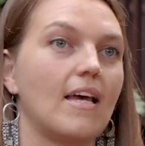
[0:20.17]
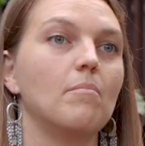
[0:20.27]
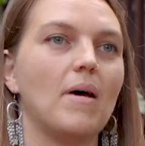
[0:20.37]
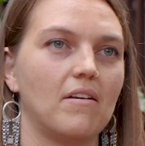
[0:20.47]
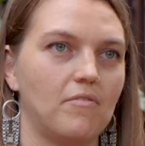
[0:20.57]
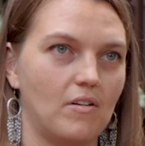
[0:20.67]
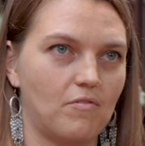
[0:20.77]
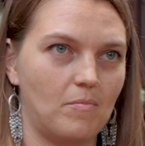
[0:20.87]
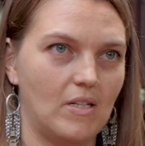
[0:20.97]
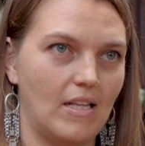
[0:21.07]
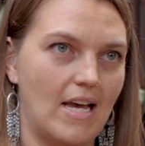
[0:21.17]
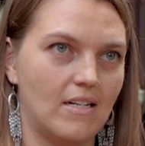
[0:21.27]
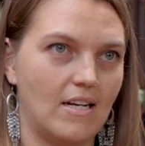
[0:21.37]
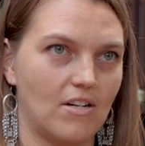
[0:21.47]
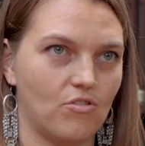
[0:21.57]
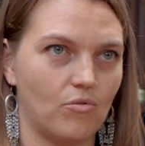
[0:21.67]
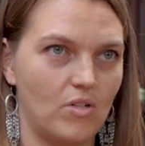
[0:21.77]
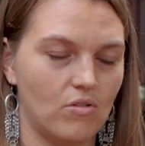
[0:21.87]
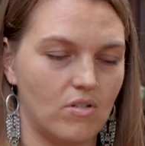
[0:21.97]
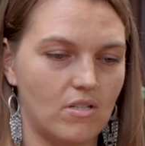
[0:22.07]
and benefit from their land and natural
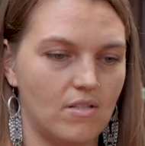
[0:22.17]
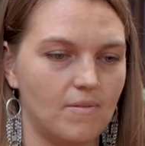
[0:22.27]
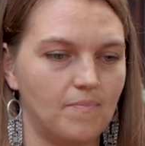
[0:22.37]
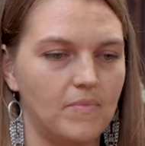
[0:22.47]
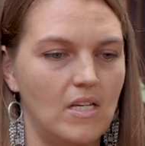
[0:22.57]
resources.